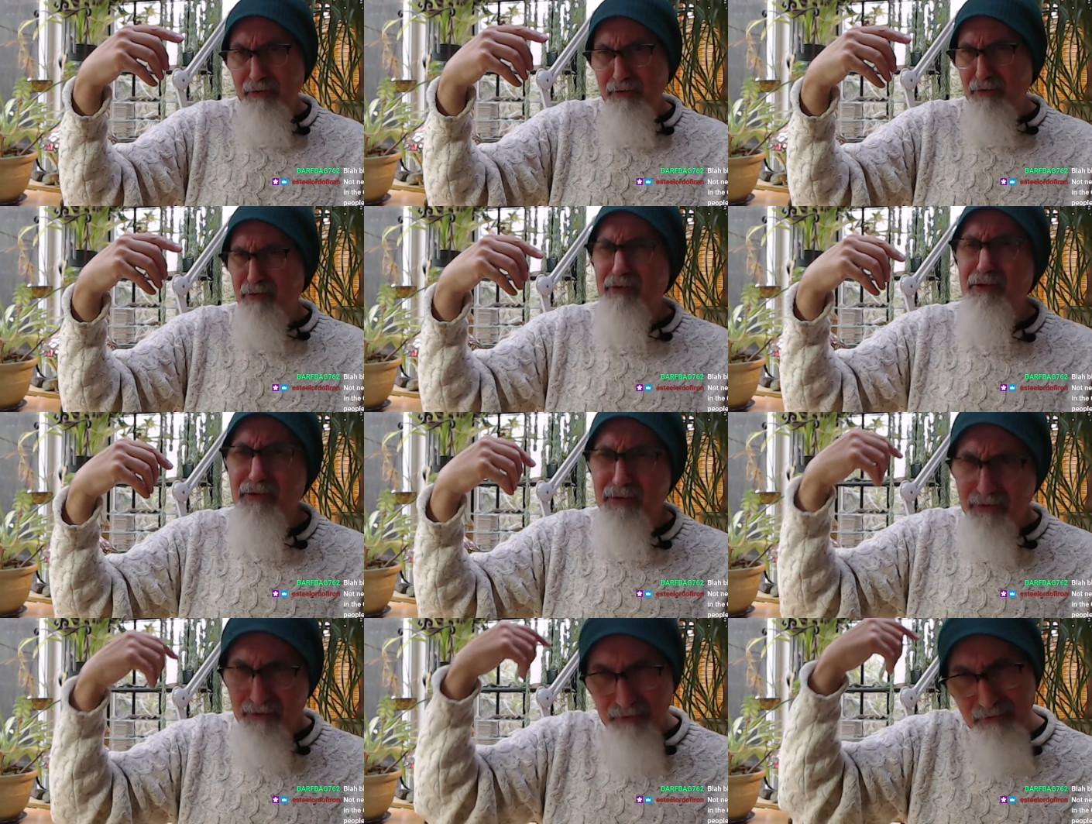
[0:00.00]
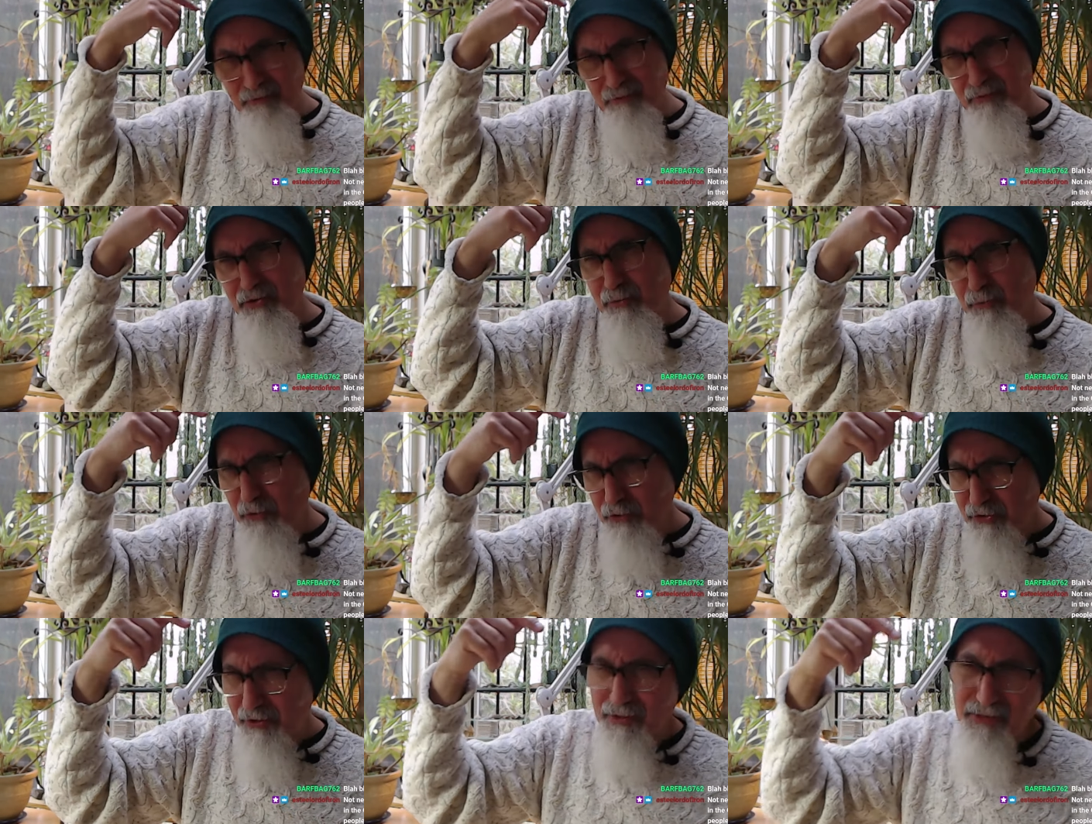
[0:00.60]
You're going to
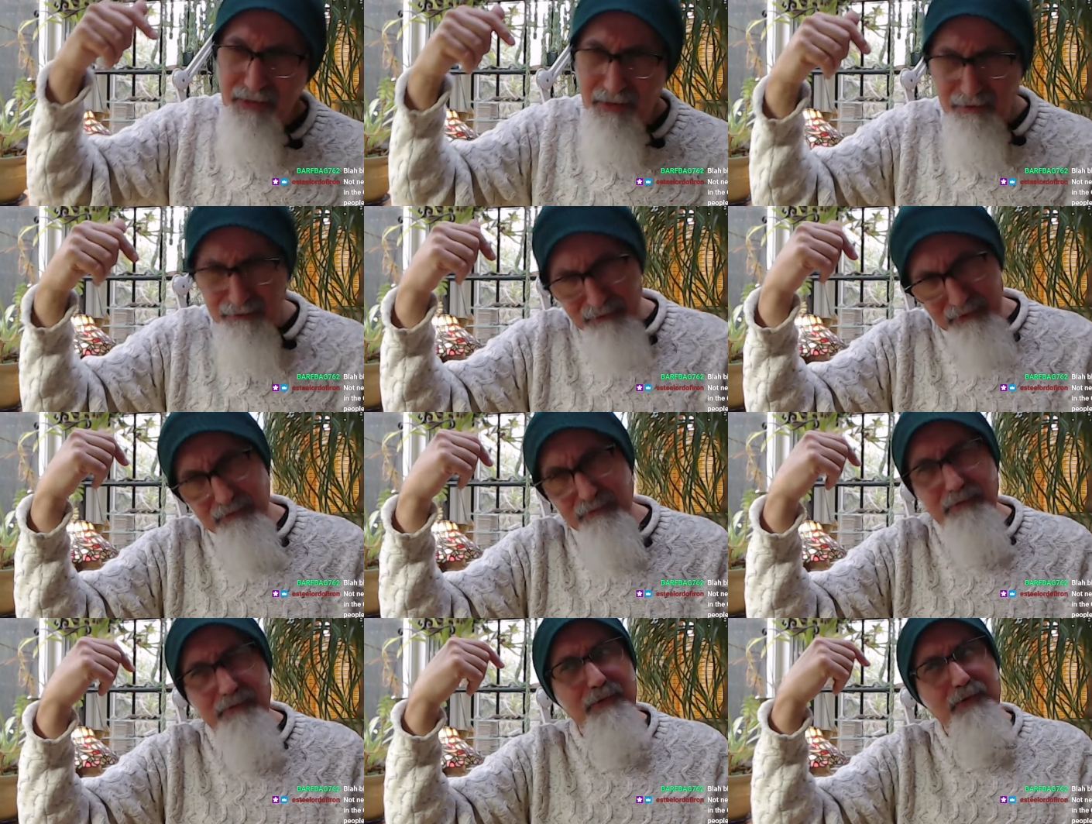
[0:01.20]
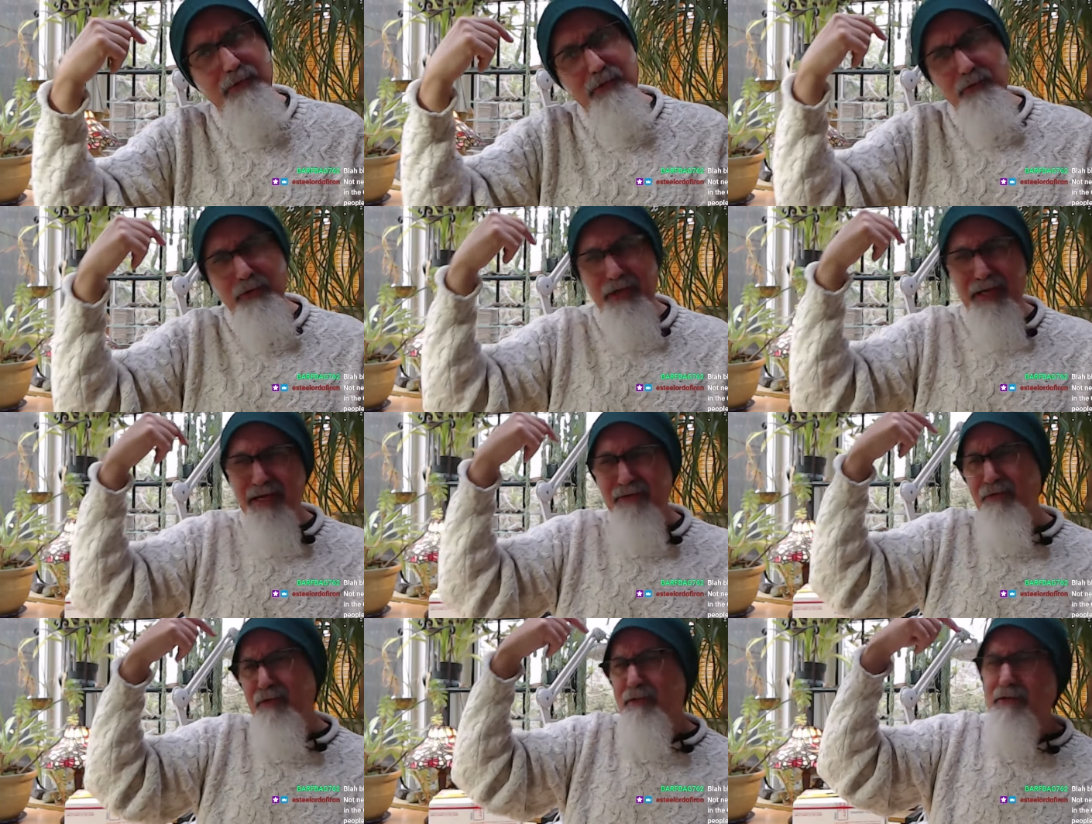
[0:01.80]
support genocide, go to
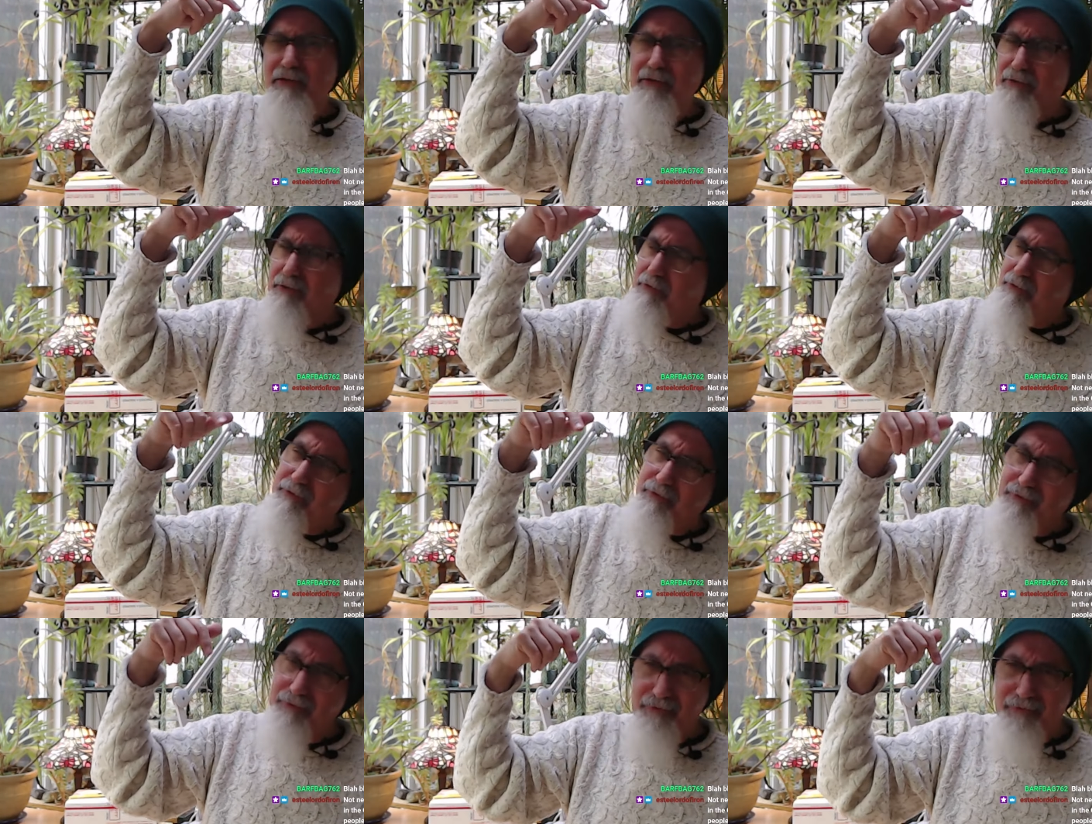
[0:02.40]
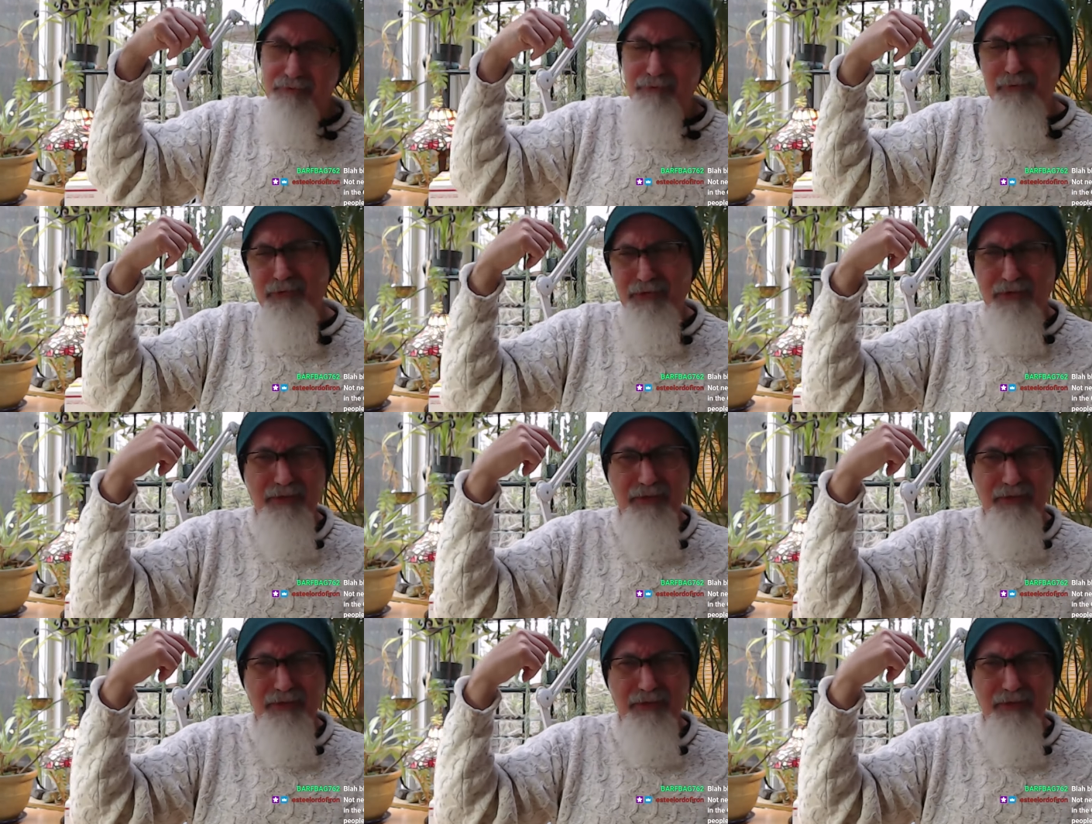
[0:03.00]
heaven, what's